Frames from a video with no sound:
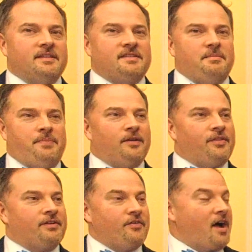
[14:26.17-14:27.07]
gets to
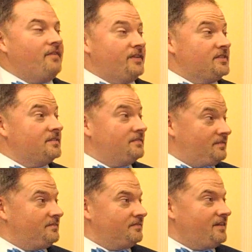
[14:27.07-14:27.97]
build their own office,
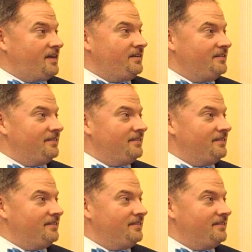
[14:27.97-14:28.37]
right?